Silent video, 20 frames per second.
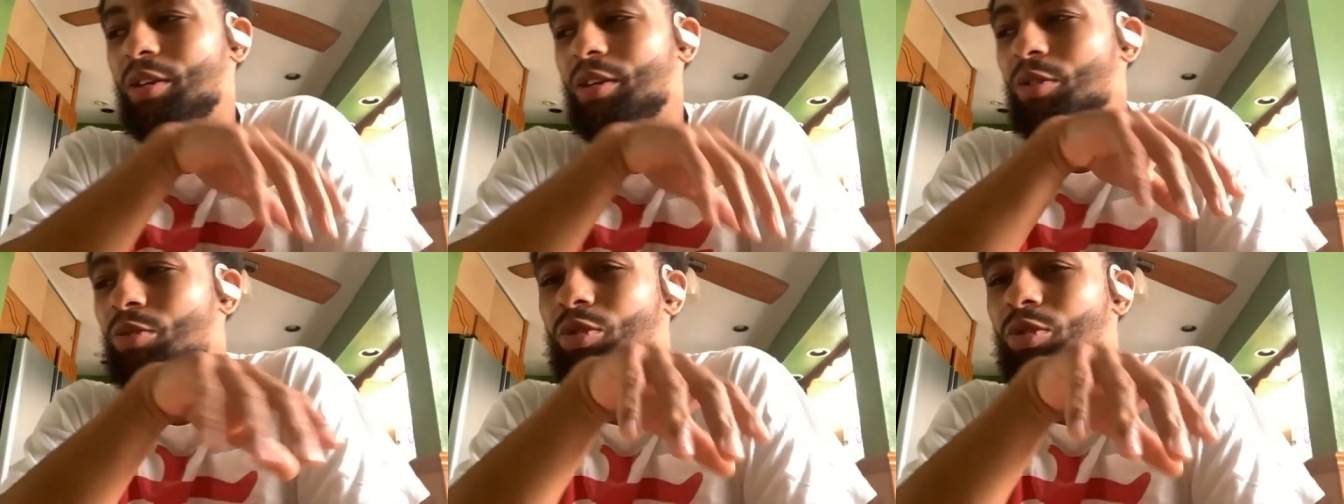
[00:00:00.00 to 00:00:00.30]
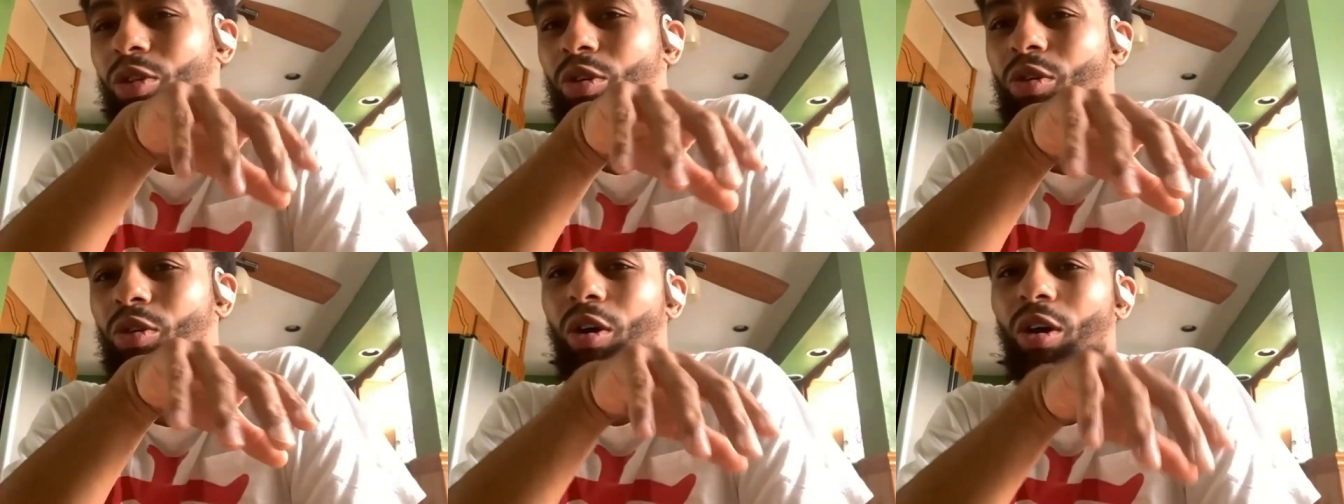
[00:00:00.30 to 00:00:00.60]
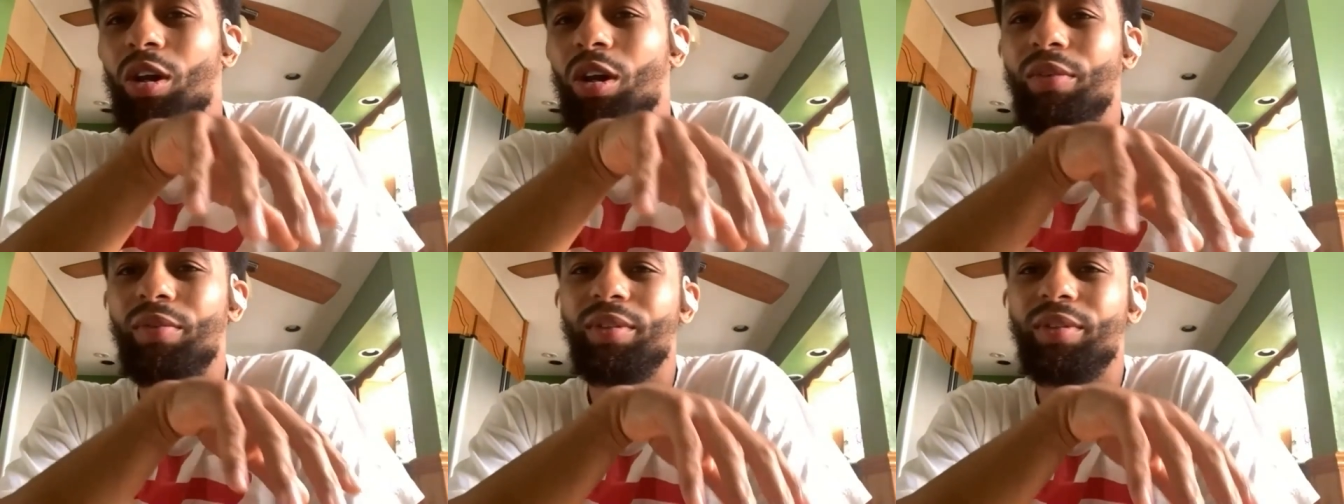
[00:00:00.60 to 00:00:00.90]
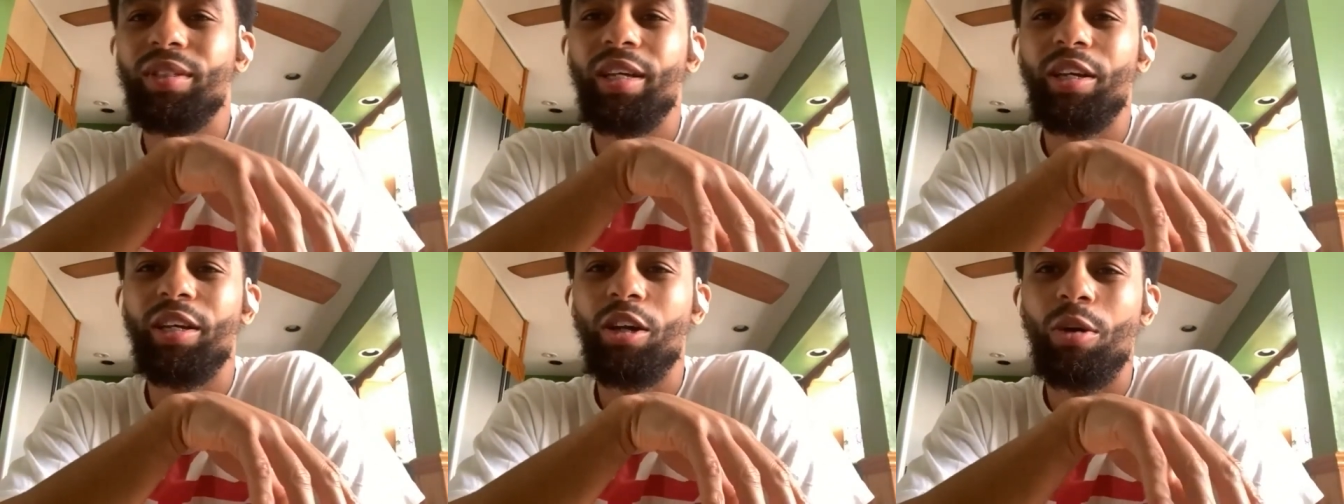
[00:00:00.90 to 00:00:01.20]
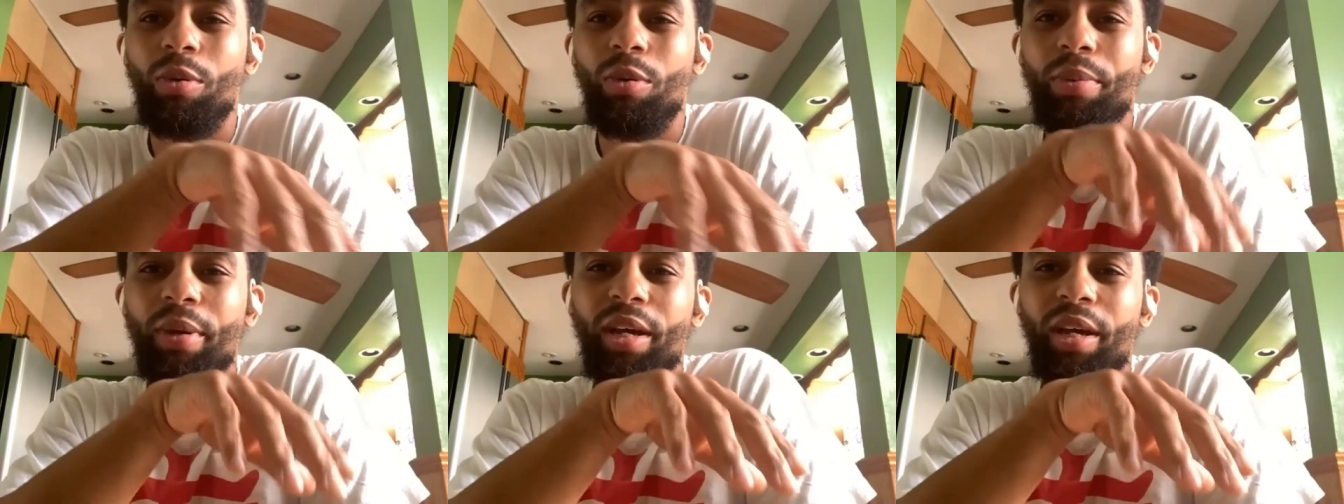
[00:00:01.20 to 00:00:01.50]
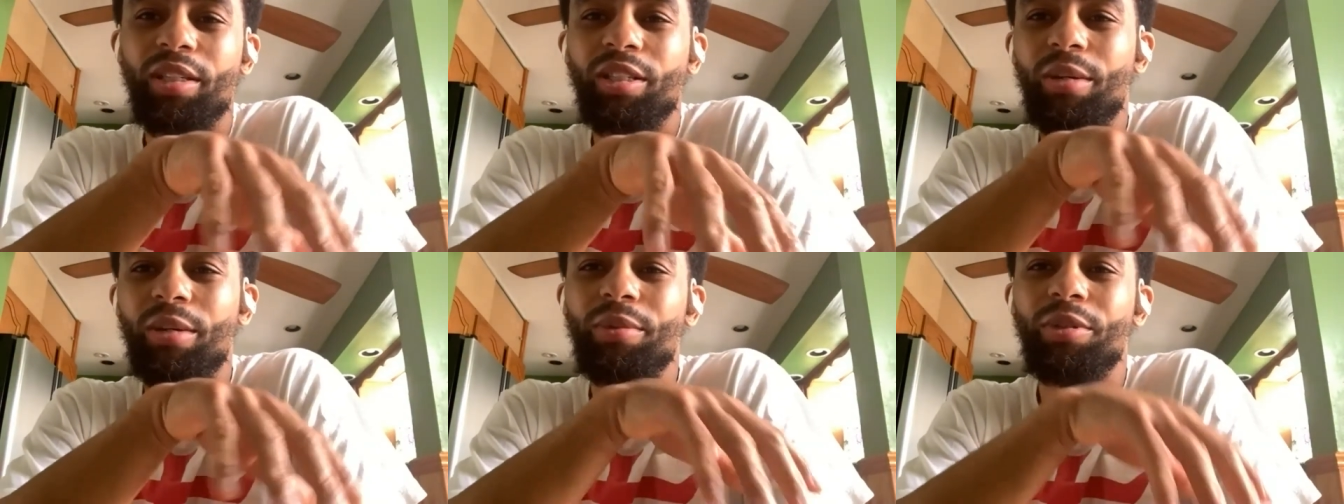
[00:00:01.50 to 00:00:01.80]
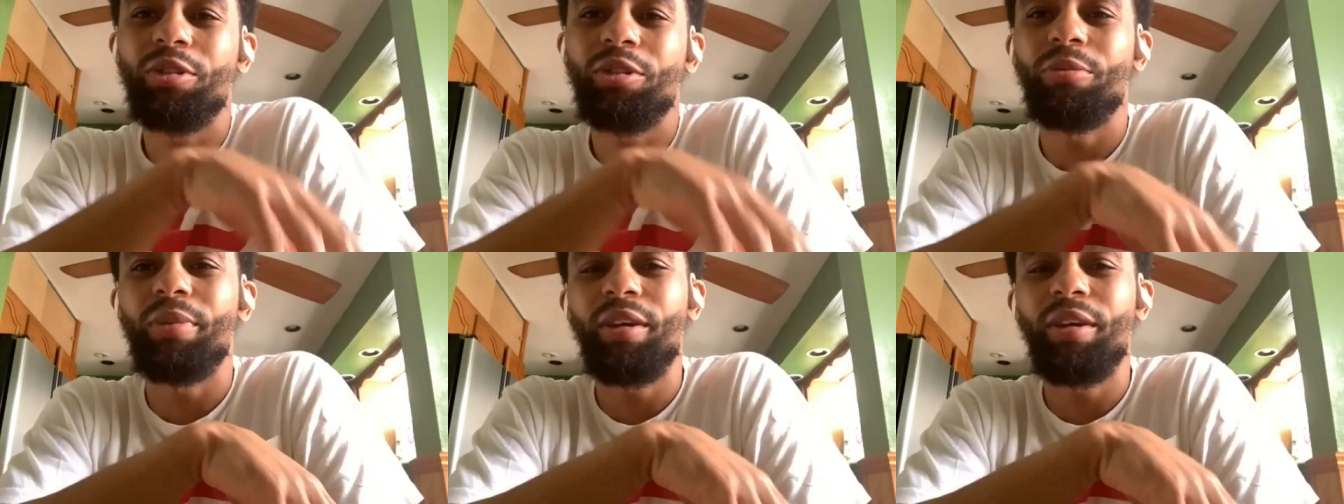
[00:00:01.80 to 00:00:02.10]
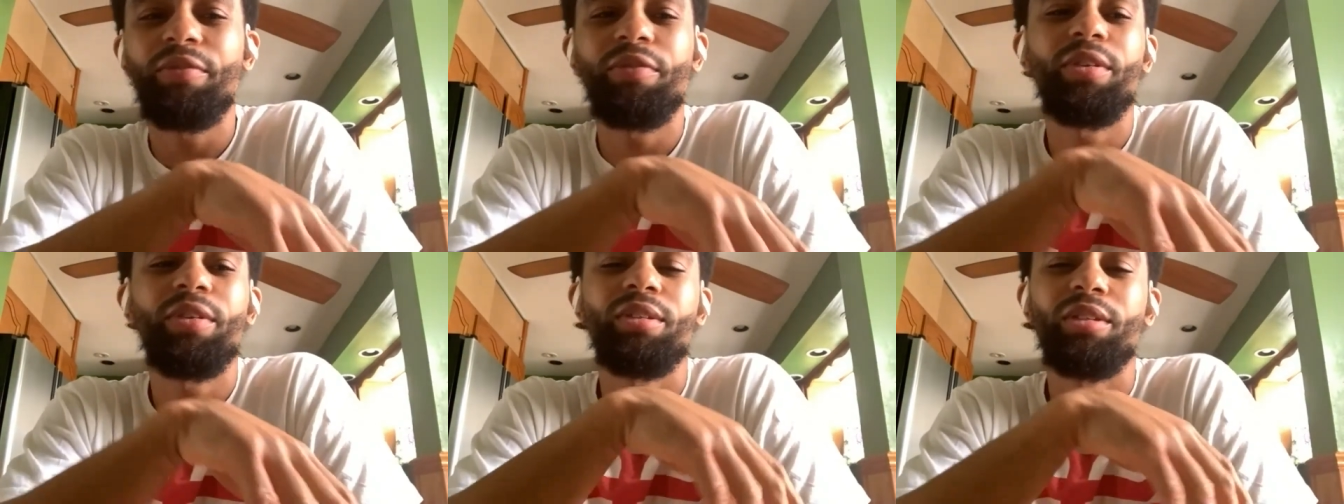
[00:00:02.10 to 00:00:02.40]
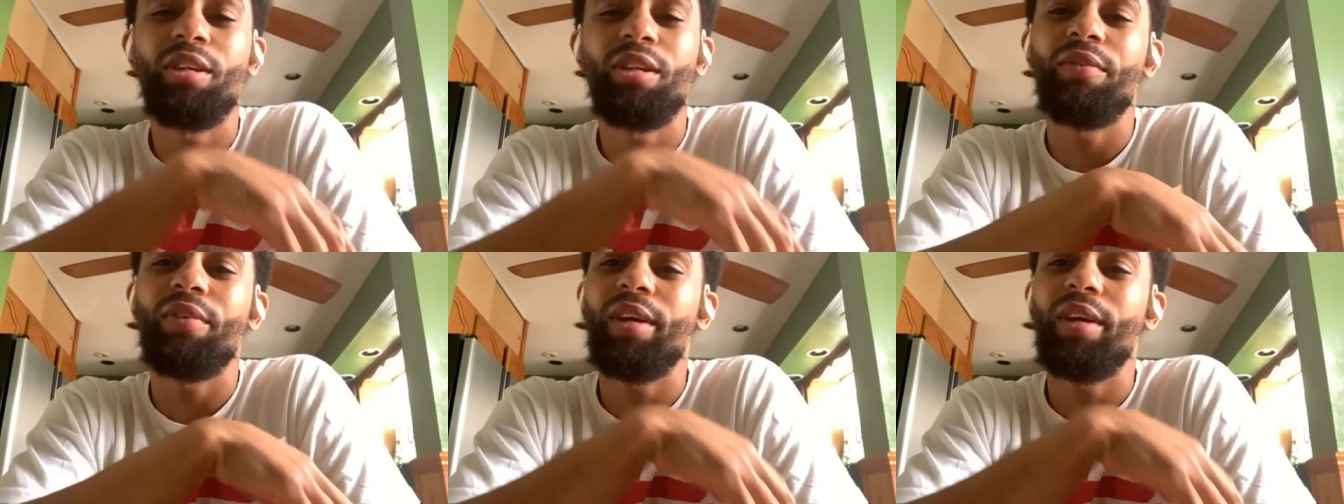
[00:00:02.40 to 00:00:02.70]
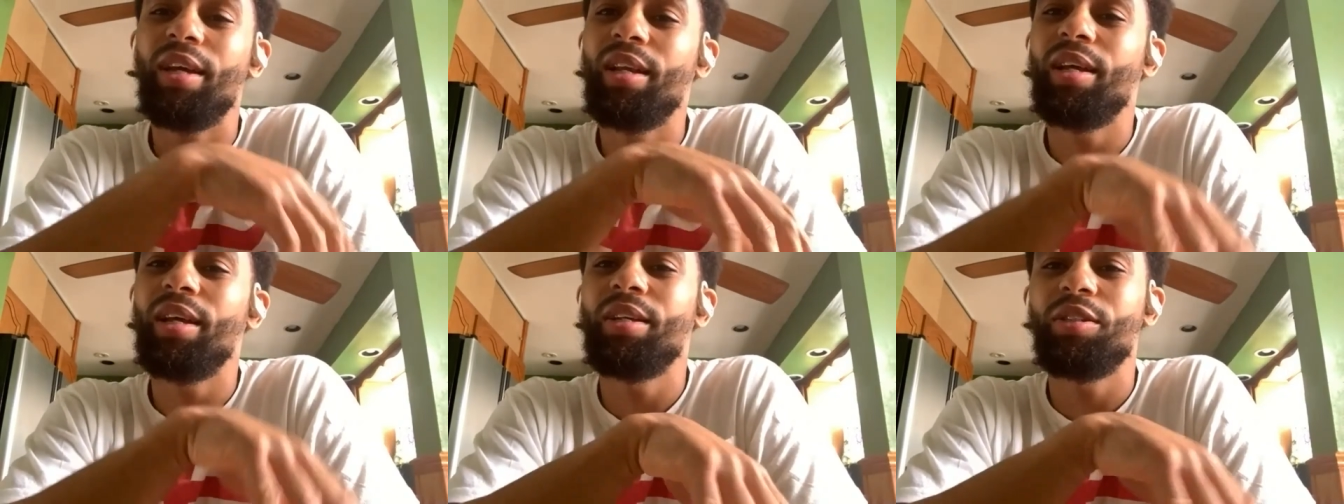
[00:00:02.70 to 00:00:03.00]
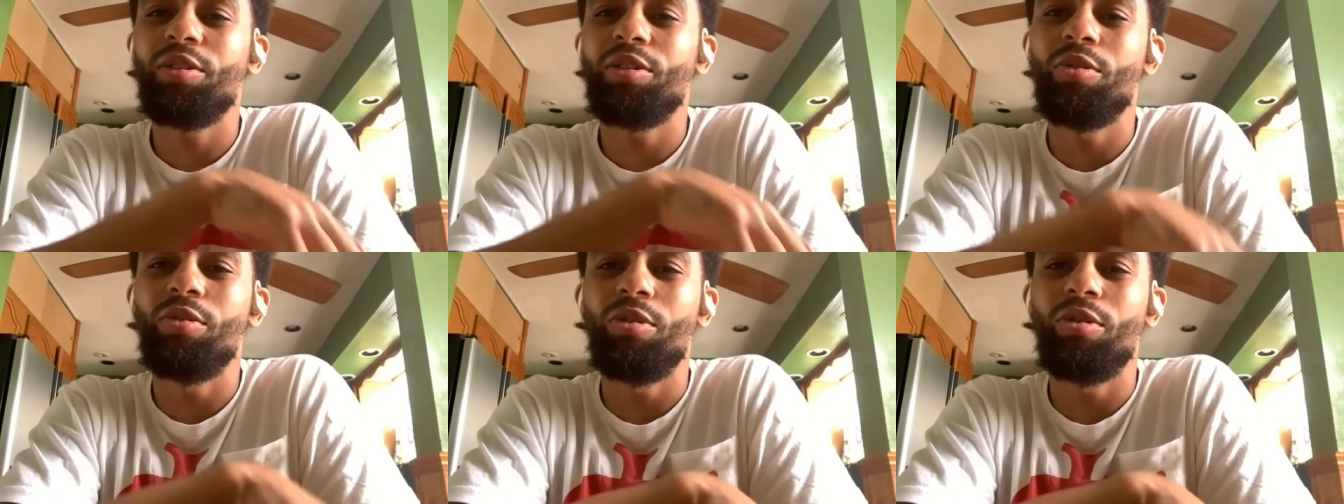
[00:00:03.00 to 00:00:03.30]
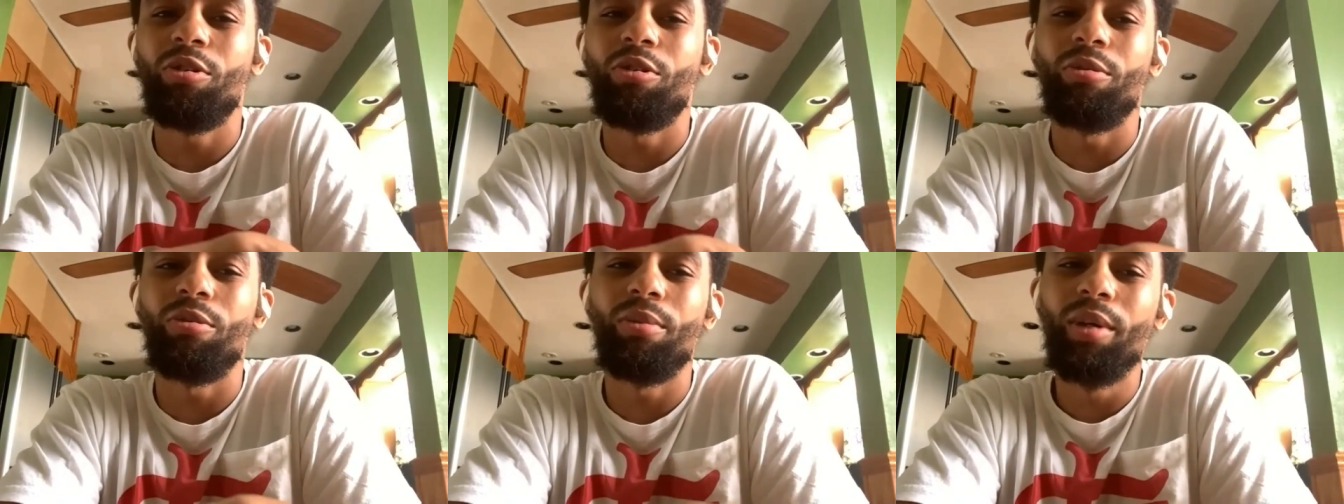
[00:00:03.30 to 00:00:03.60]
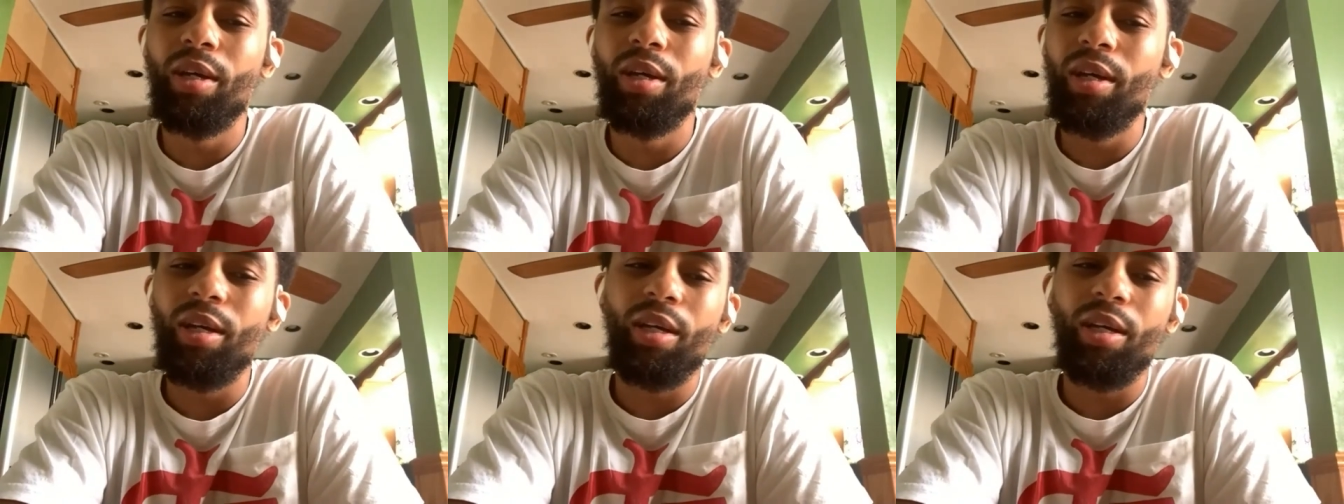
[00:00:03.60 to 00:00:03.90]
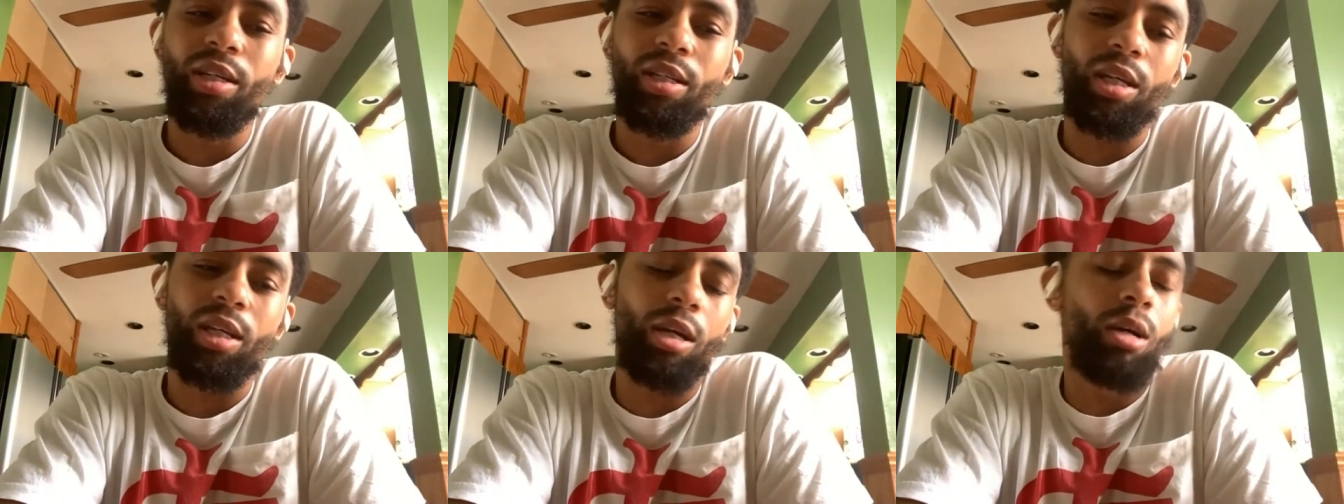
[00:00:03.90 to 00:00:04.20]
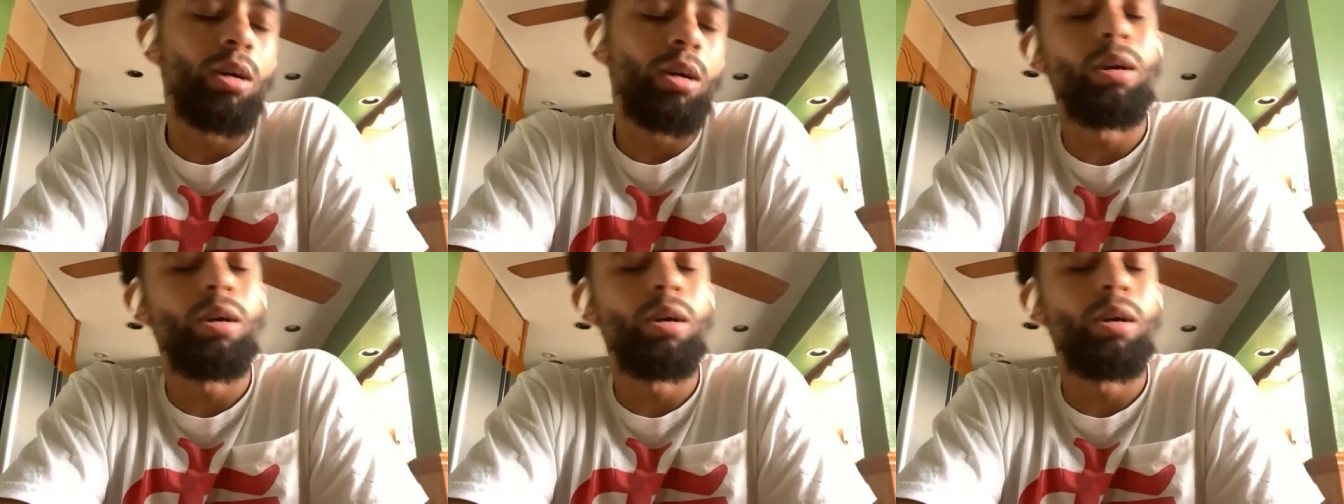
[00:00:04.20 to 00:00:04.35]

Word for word: You told all of us that y'all would pay us up until May 15th and let us go home. Like,